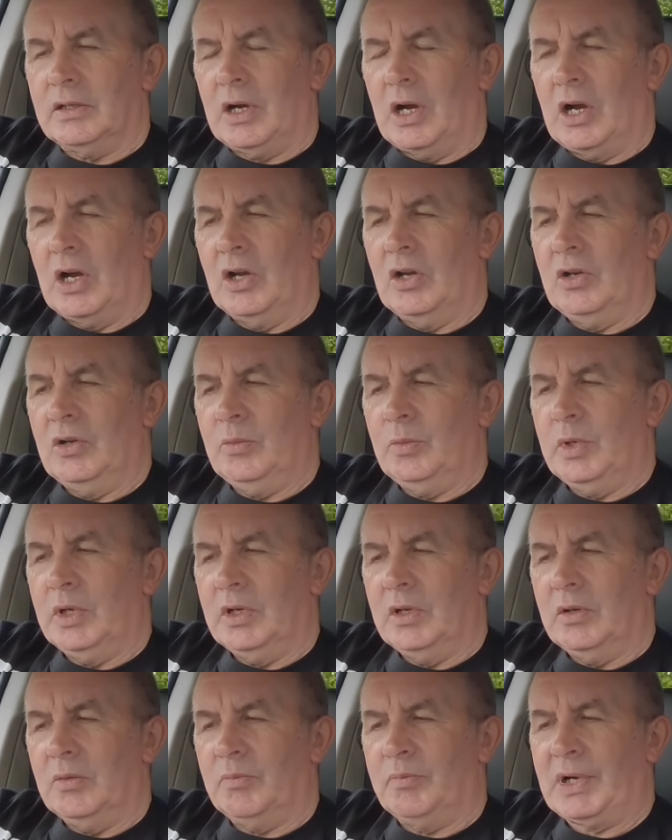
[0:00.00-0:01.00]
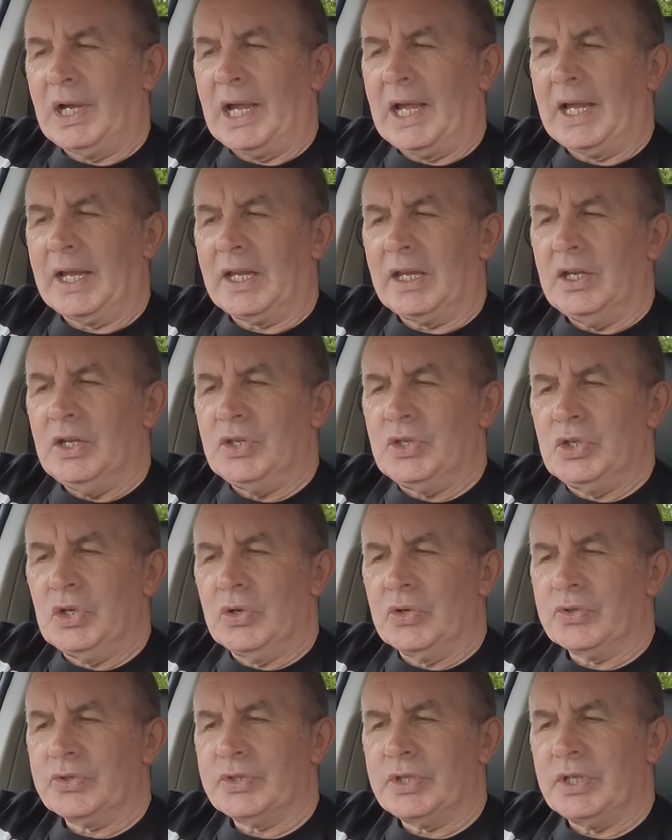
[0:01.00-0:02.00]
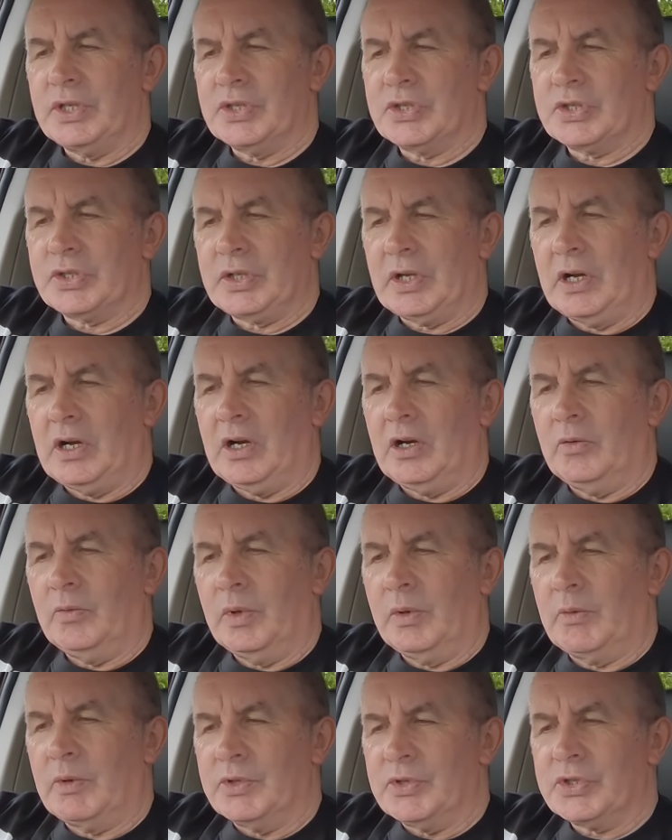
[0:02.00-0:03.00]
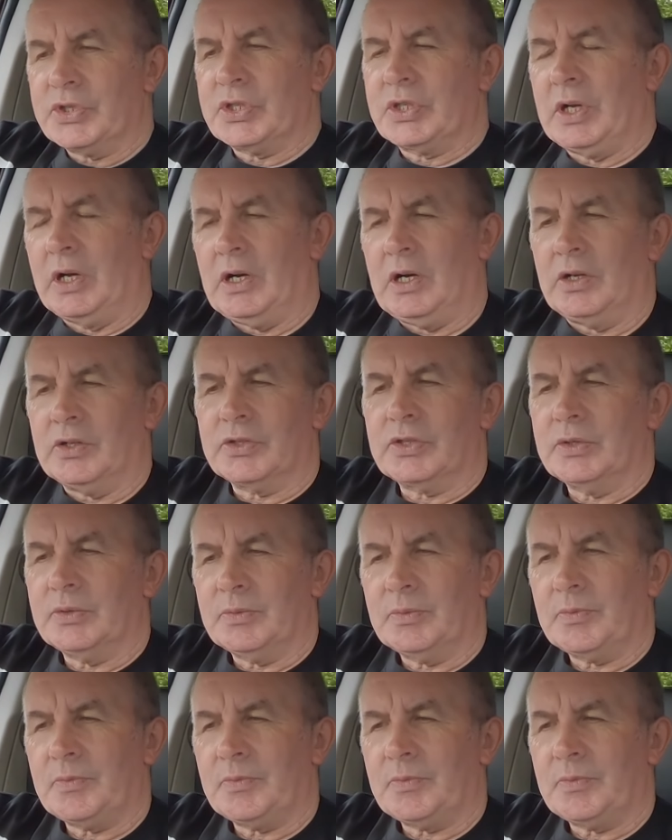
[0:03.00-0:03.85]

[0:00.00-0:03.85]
Home, back, adjust and start. We want start.